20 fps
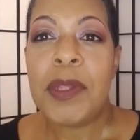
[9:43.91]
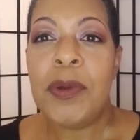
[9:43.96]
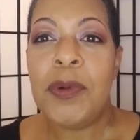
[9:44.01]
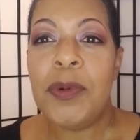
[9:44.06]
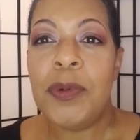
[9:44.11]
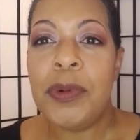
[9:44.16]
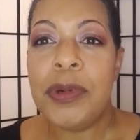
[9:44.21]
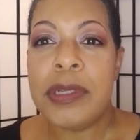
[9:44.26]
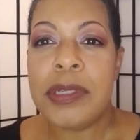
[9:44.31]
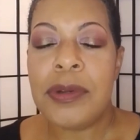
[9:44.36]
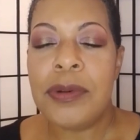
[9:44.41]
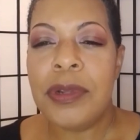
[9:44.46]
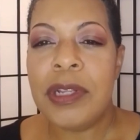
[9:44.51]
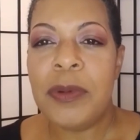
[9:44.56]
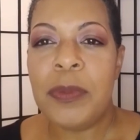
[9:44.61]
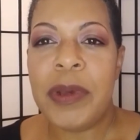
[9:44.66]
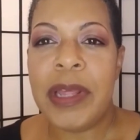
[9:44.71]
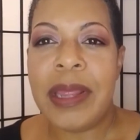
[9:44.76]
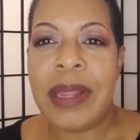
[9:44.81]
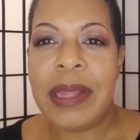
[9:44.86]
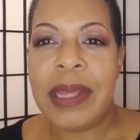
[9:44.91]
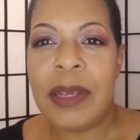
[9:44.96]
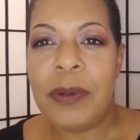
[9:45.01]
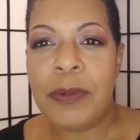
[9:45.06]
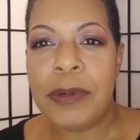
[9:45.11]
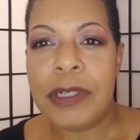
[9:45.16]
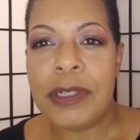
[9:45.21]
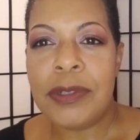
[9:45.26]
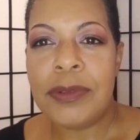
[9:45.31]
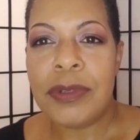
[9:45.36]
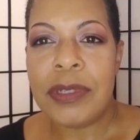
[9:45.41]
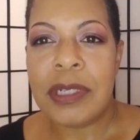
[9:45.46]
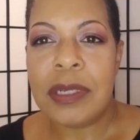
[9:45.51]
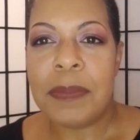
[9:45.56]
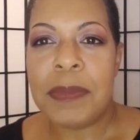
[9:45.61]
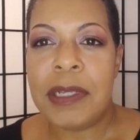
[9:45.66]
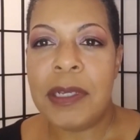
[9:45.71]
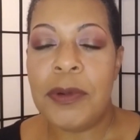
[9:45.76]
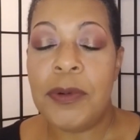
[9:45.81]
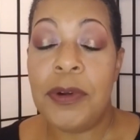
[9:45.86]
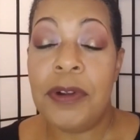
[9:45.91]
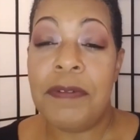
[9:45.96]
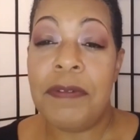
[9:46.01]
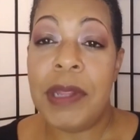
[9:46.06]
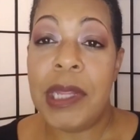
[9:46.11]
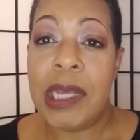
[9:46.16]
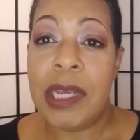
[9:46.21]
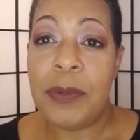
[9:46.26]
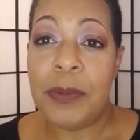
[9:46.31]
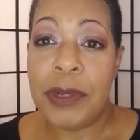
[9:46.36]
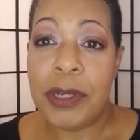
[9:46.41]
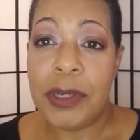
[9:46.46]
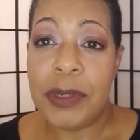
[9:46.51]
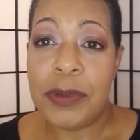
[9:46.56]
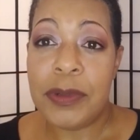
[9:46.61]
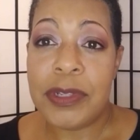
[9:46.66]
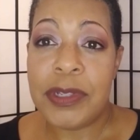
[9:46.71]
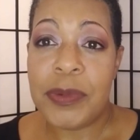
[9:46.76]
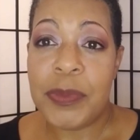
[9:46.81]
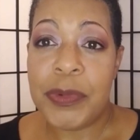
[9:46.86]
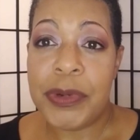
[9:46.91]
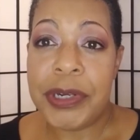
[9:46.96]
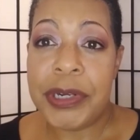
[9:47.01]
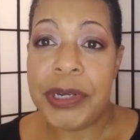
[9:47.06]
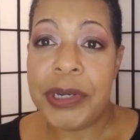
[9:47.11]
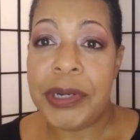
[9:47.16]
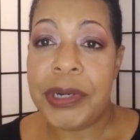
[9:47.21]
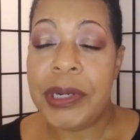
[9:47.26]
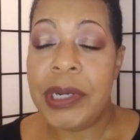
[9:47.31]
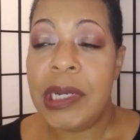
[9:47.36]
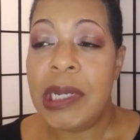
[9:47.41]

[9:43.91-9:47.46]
or it's only when they want to do something, or if they want to go somewhere,